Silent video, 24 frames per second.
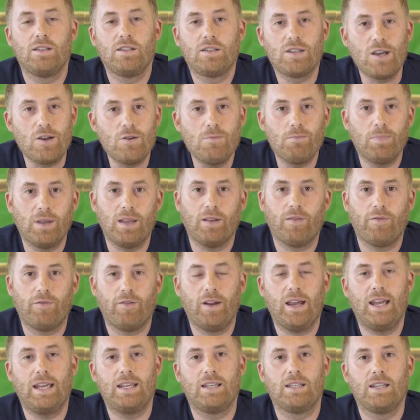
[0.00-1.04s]
Don't be
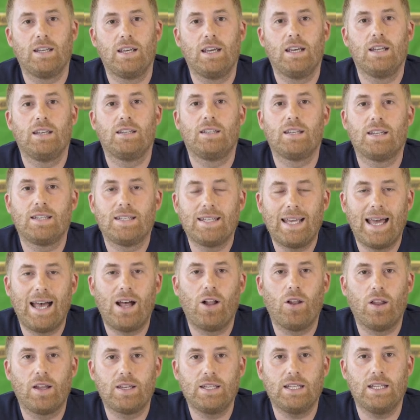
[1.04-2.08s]
afraid to
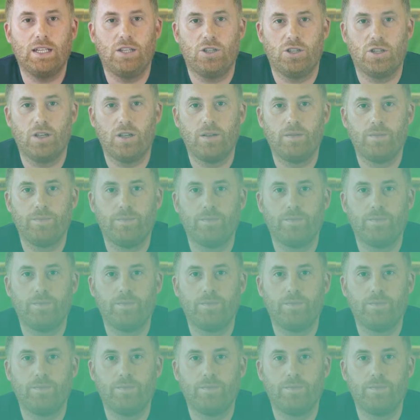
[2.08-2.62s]
tell a teacher.